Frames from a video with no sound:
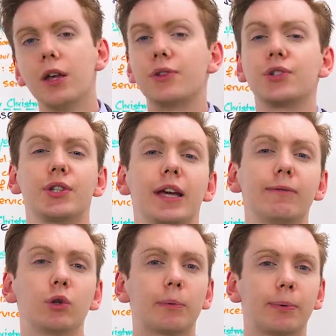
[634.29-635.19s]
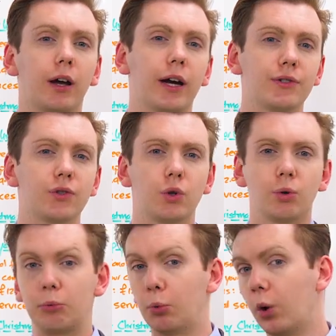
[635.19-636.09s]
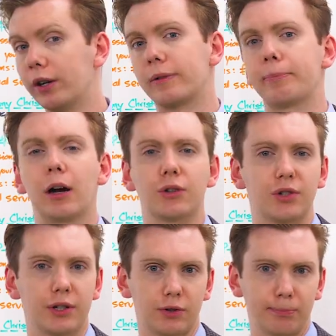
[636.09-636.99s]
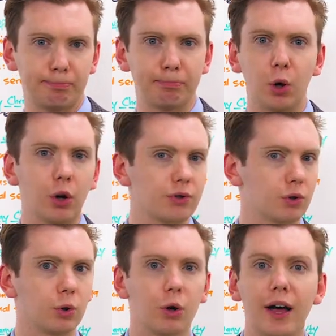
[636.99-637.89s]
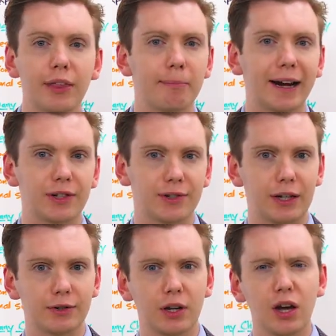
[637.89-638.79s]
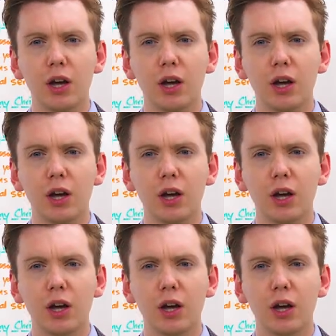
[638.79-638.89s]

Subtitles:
The same rule applies to one-off purchases of books or other magazines,